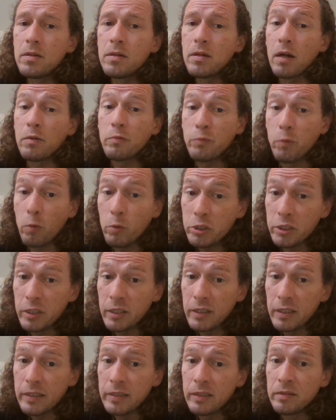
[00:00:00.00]

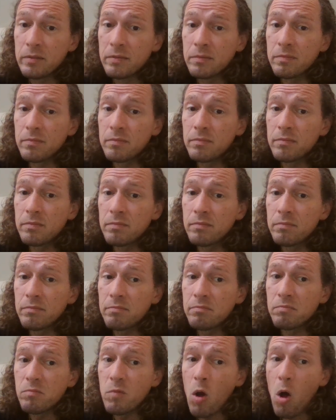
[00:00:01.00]
Unfortunately,
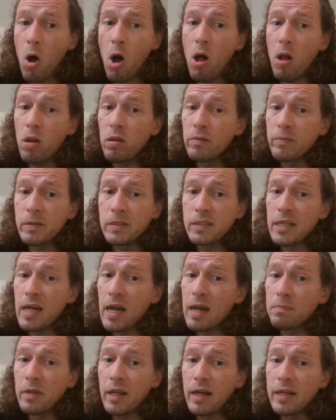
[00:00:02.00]
all of the
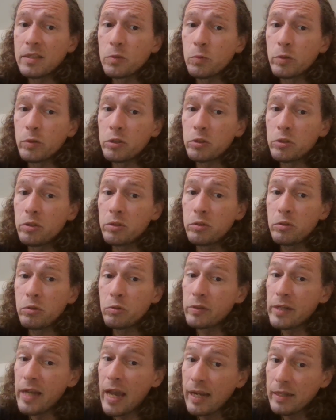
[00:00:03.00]
timelines which could
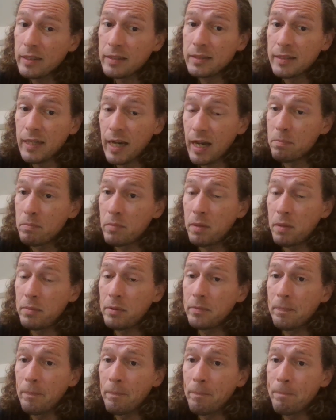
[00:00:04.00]
create a time
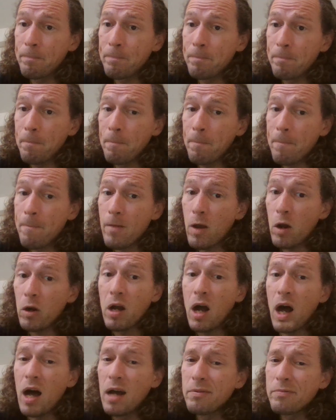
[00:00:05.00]
bubble
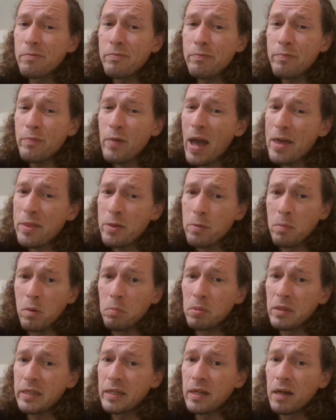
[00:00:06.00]
are
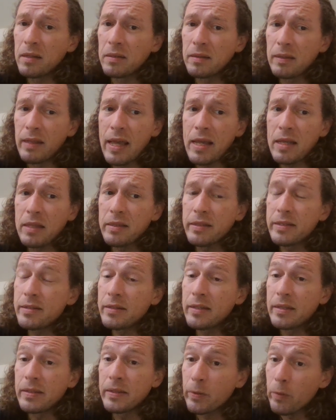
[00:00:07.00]
unfathomably unlikely
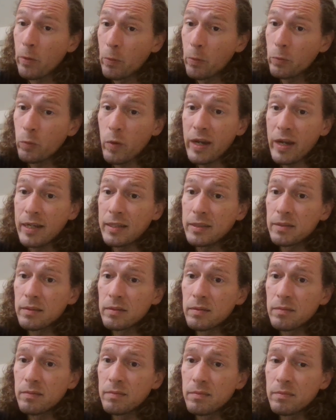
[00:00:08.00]
in their own ways.